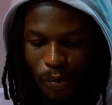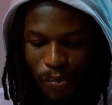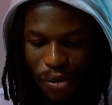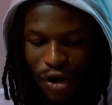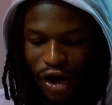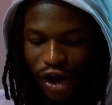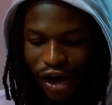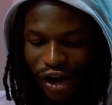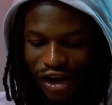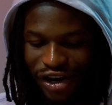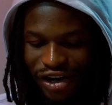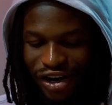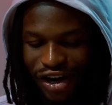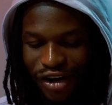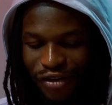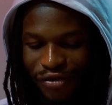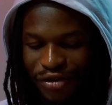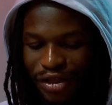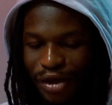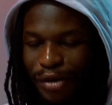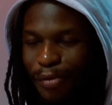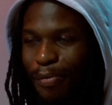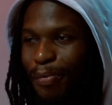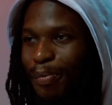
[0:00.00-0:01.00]
part
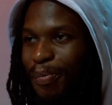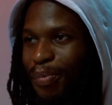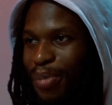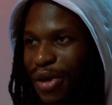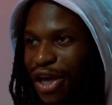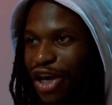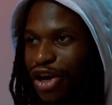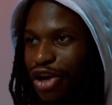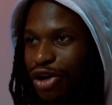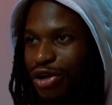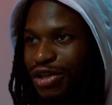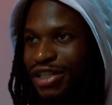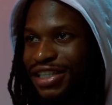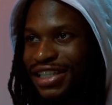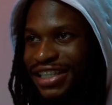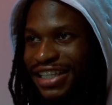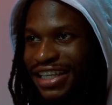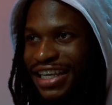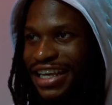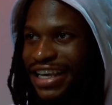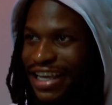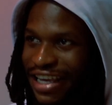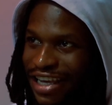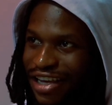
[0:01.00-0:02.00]
of the bigger
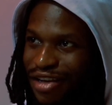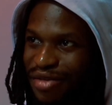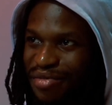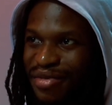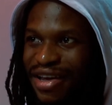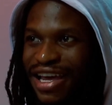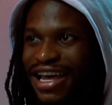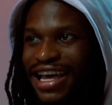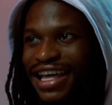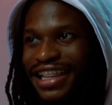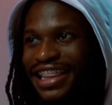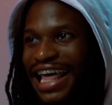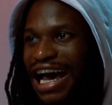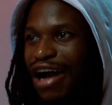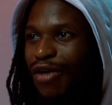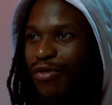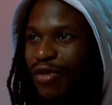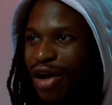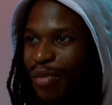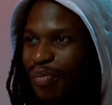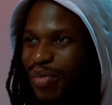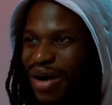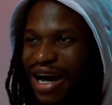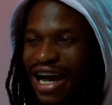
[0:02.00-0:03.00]
scheme that
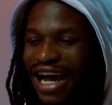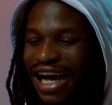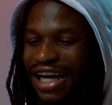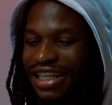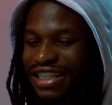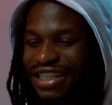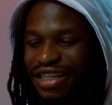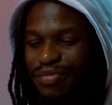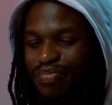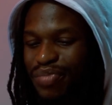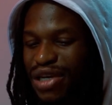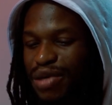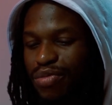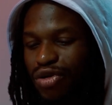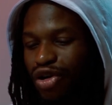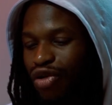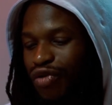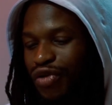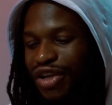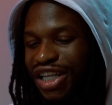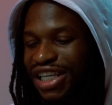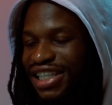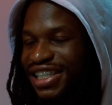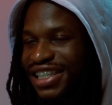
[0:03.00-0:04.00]
went behind it. And people don't
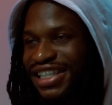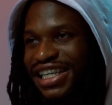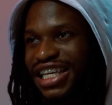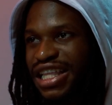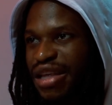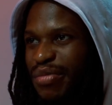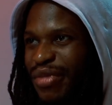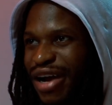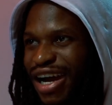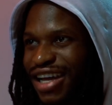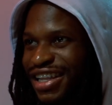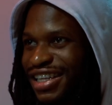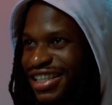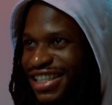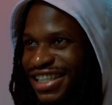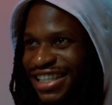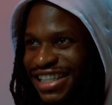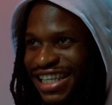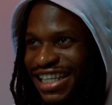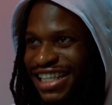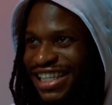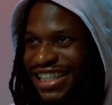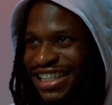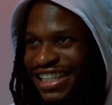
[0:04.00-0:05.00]
really see the behind the scenes.
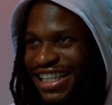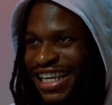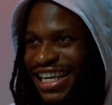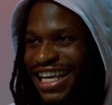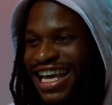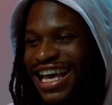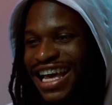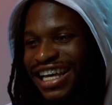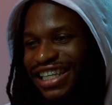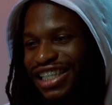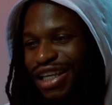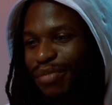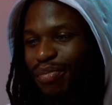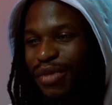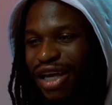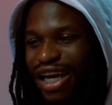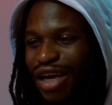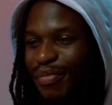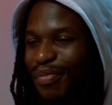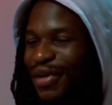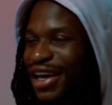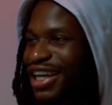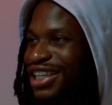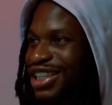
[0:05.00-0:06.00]
They just think some
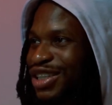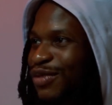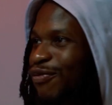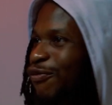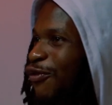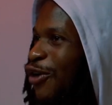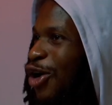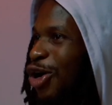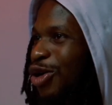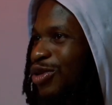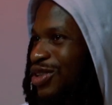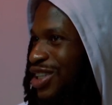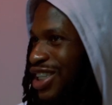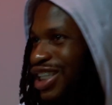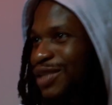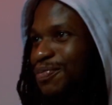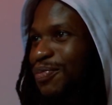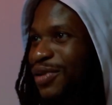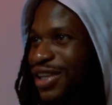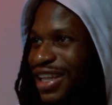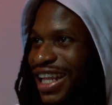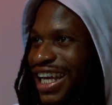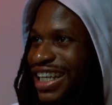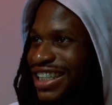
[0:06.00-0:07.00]
nigga made some phones and
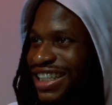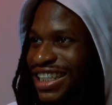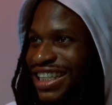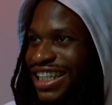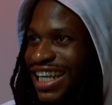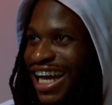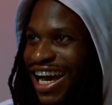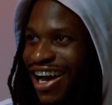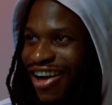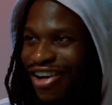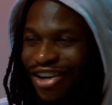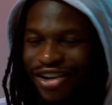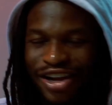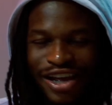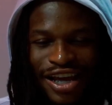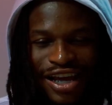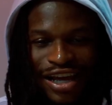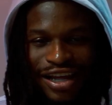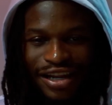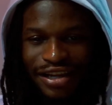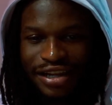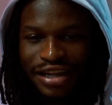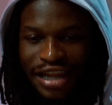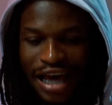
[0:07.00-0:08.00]
put that shit out.
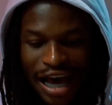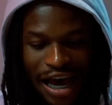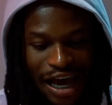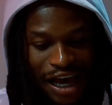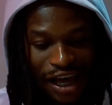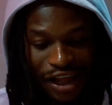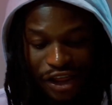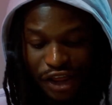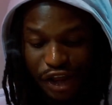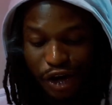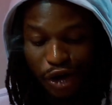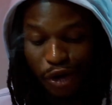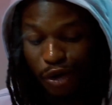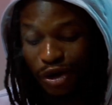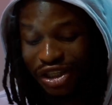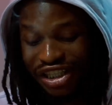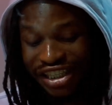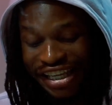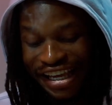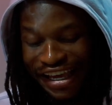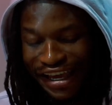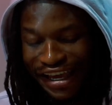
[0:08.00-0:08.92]
Nah, there was